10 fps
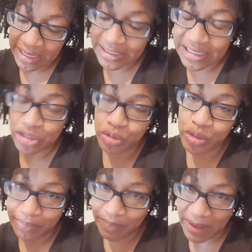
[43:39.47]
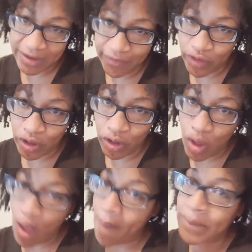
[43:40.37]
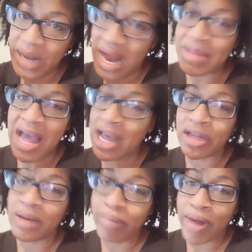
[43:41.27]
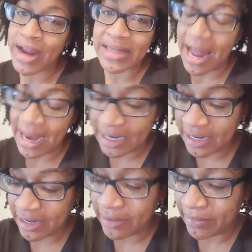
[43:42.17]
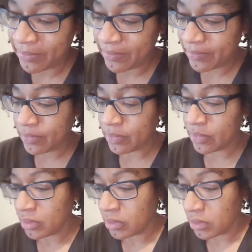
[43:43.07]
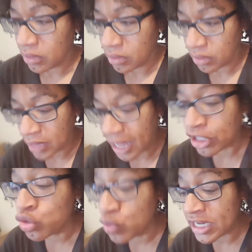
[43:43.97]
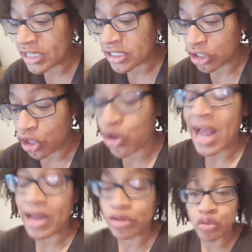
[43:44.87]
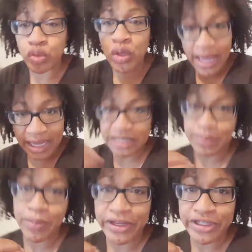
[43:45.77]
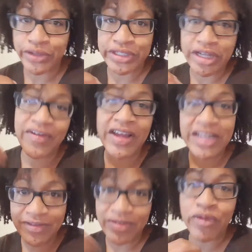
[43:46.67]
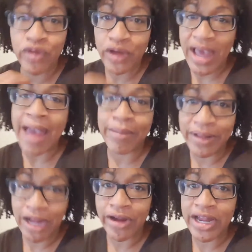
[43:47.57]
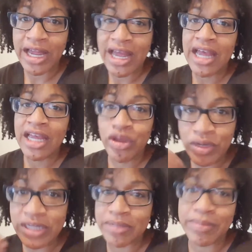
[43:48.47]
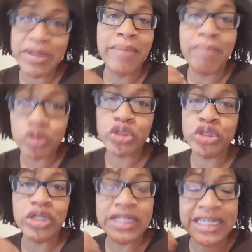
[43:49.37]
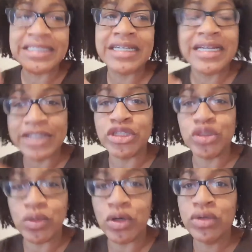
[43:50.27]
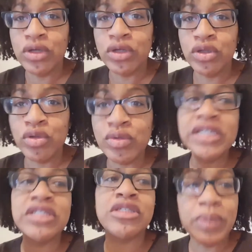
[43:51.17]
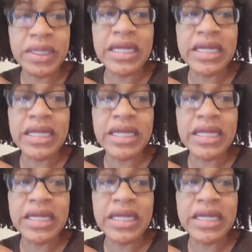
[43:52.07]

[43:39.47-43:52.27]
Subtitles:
disrespectful, but I'm not going to break that in him. You need to learn how to express yourself. I give him a vocabulary. You need to be emotionally intellectual. You need to